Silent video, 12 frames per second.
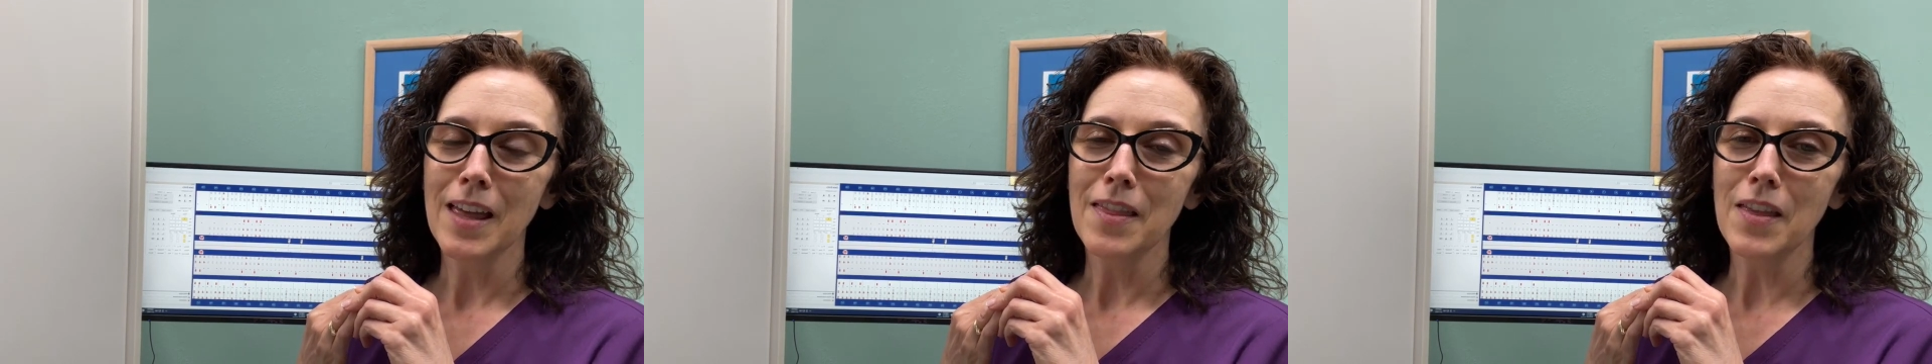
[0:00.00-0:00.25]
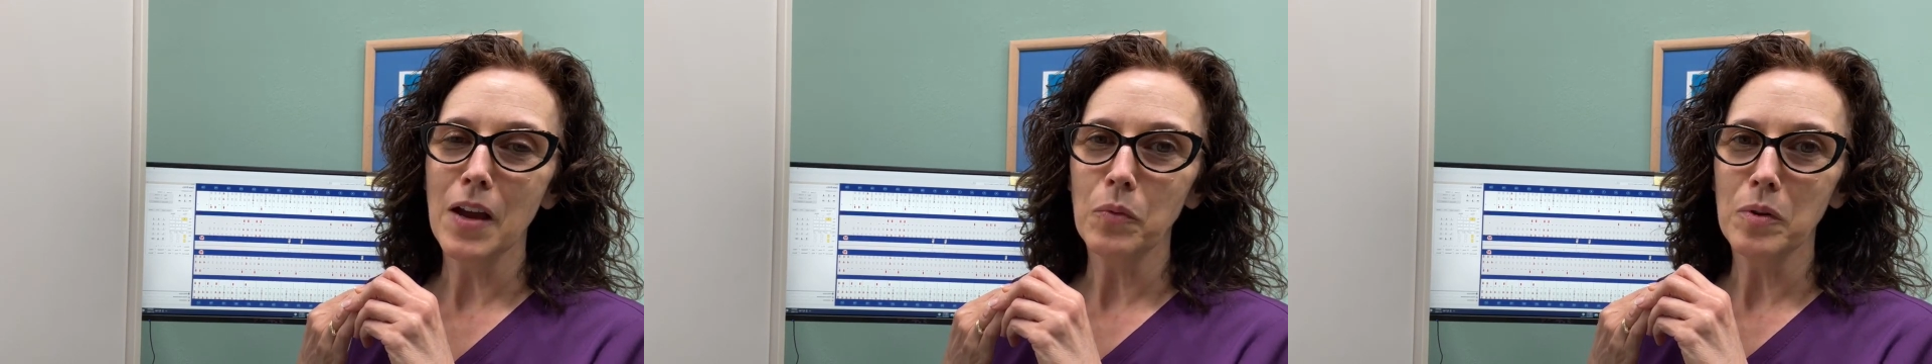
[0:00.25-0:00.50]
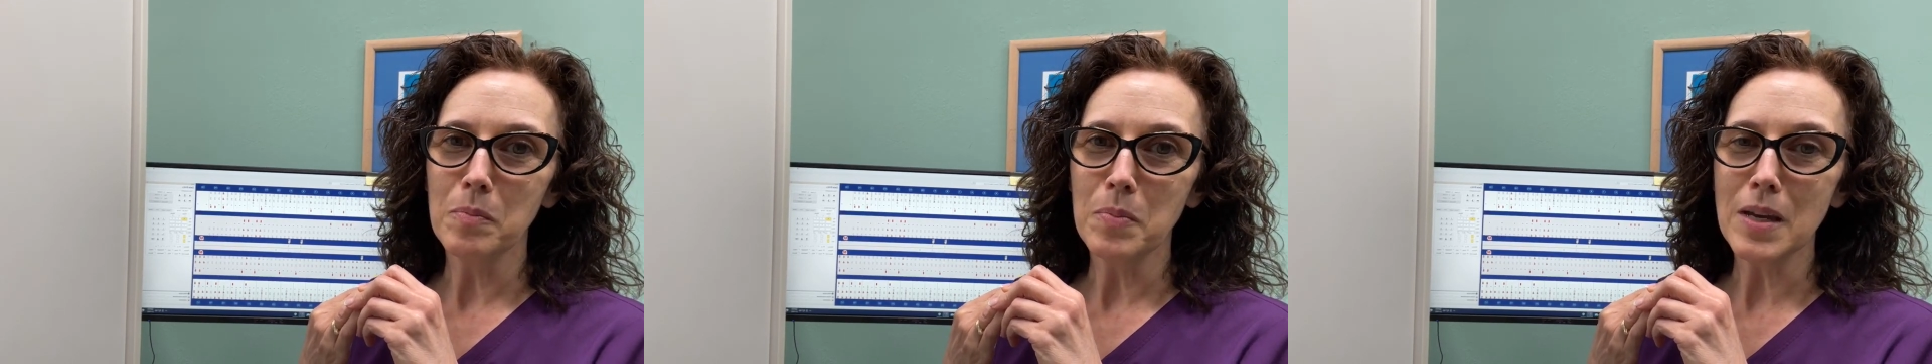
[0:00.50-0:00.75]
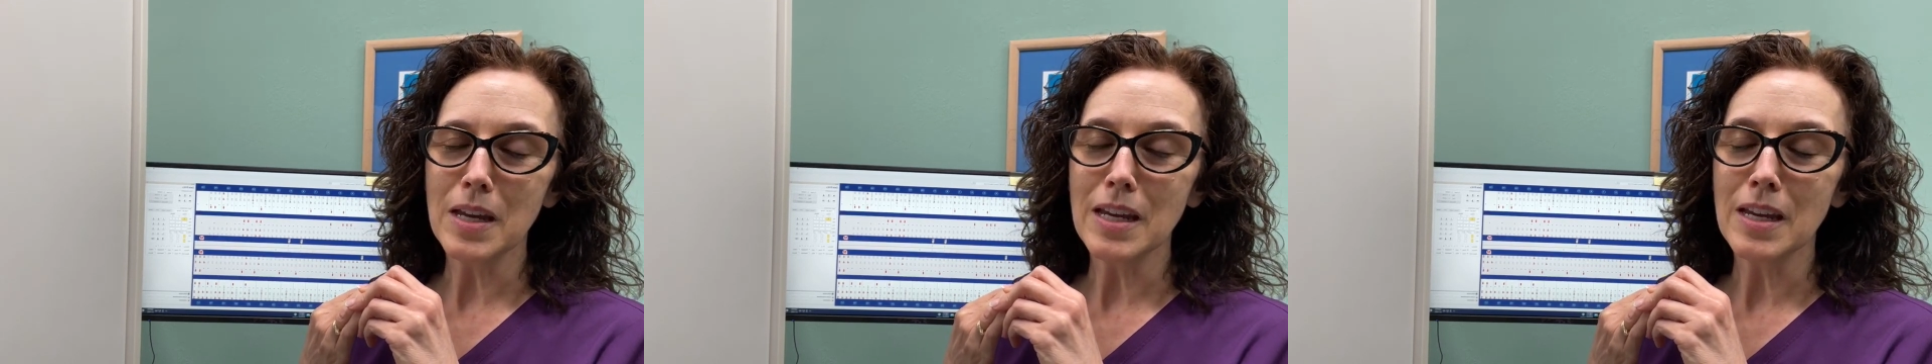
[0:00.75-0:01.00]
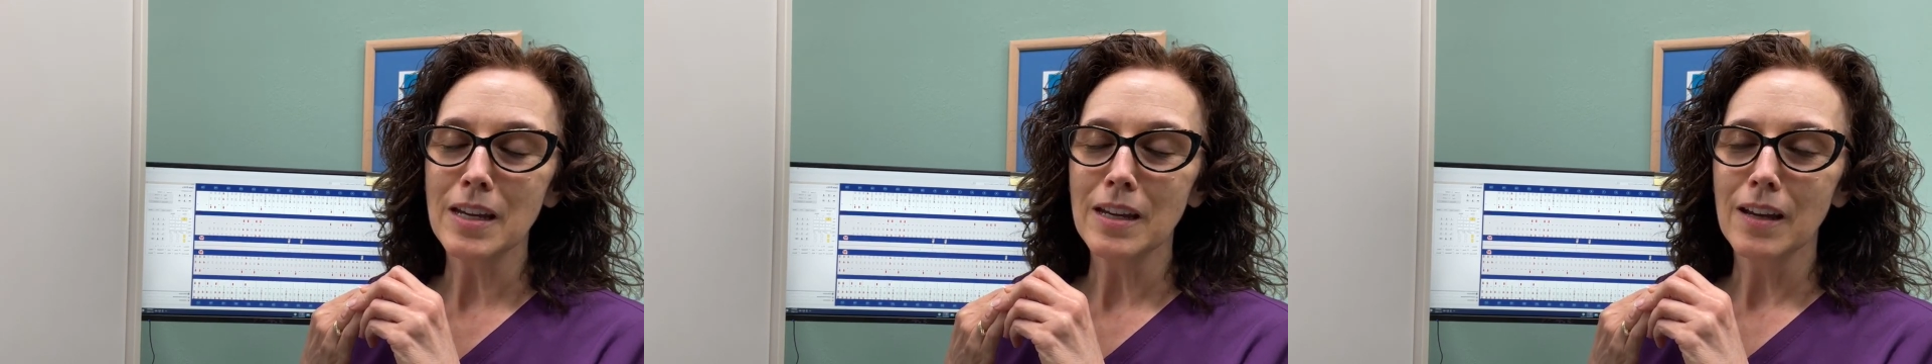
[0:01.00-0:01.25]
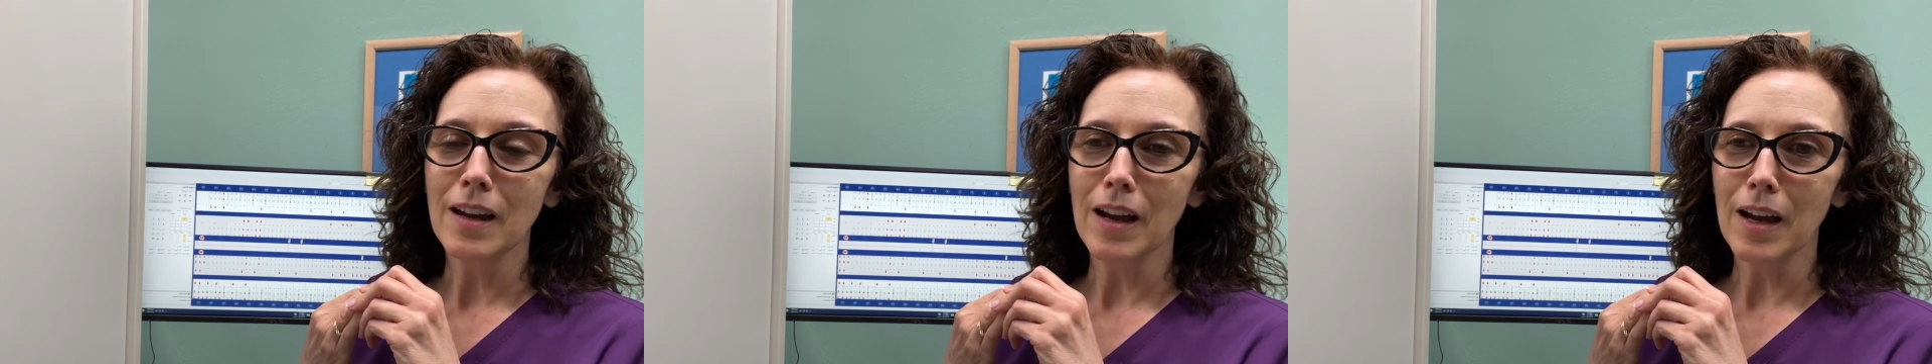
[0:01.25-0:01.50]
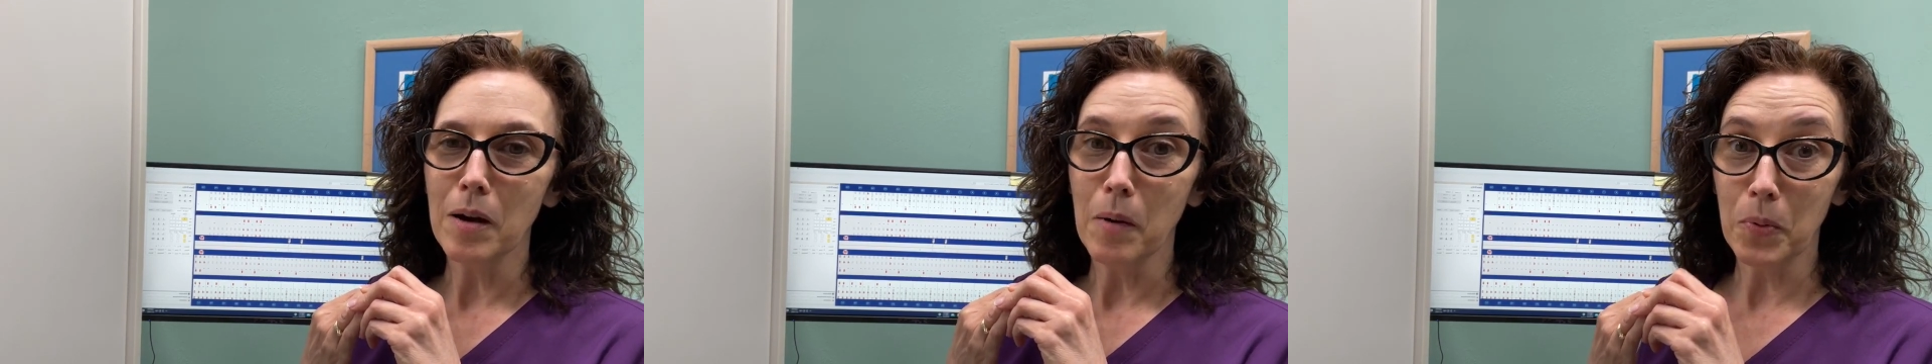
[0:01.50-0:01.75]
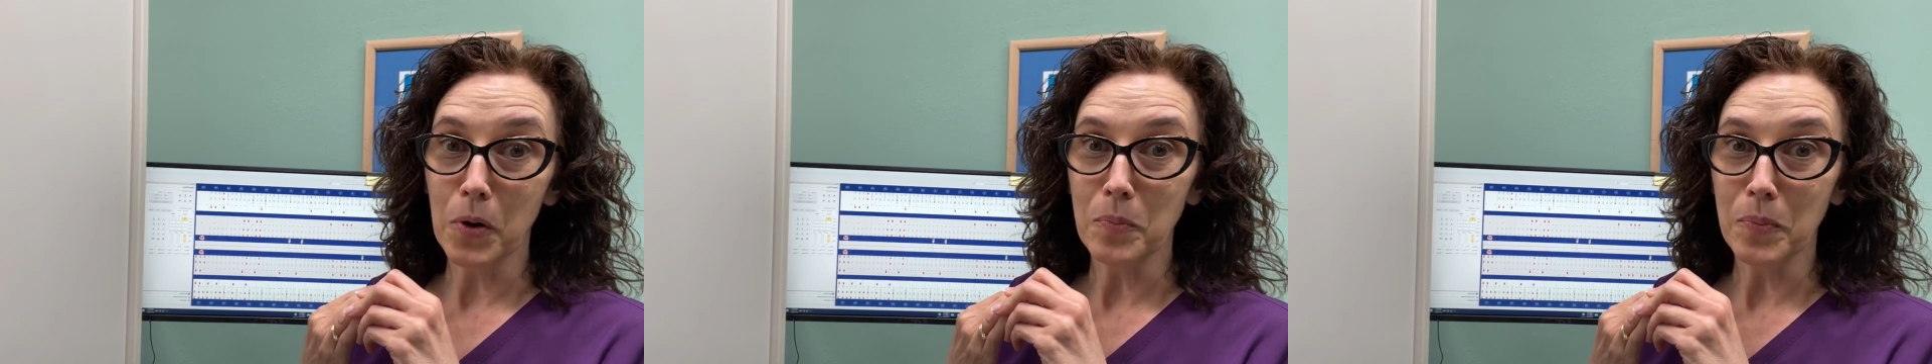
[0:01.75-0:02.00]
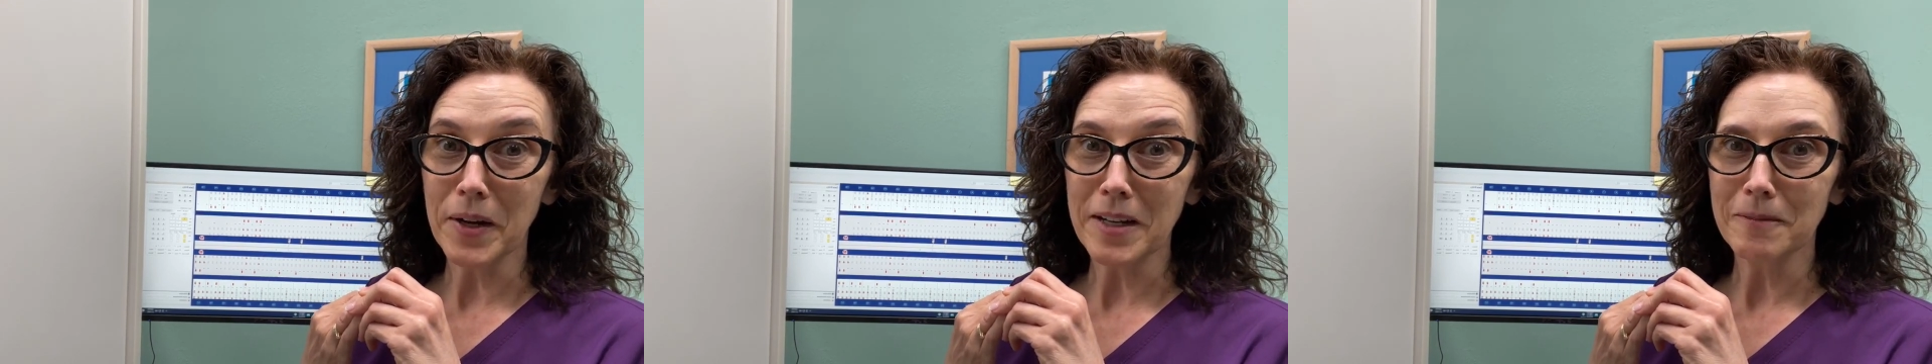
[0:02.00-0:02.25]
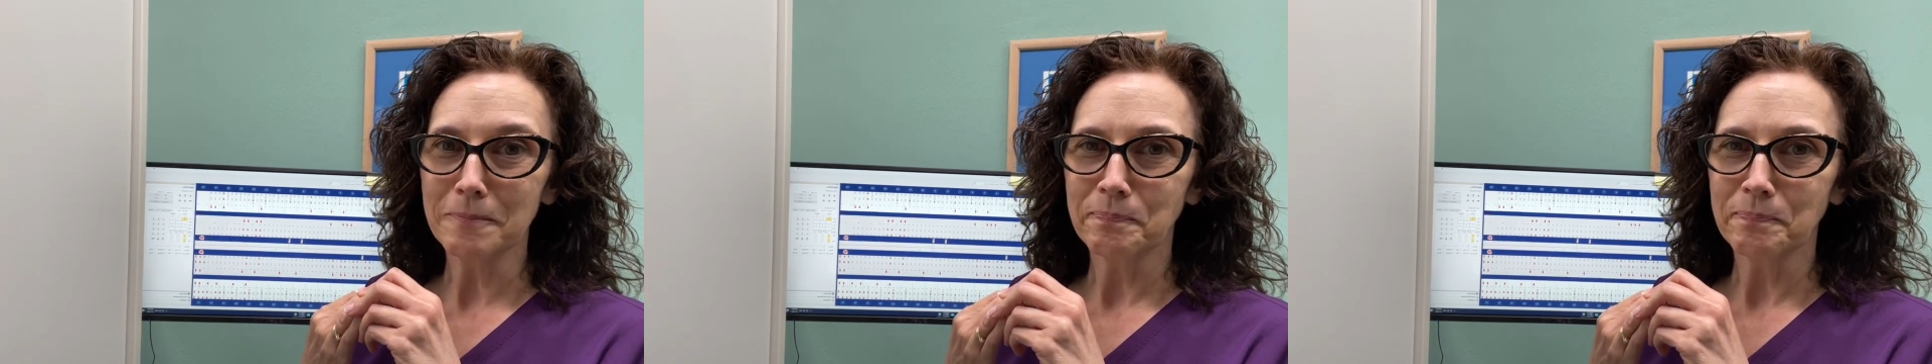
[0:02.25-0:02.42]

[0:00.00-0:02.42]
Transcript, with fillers: that would be uh, appropriate.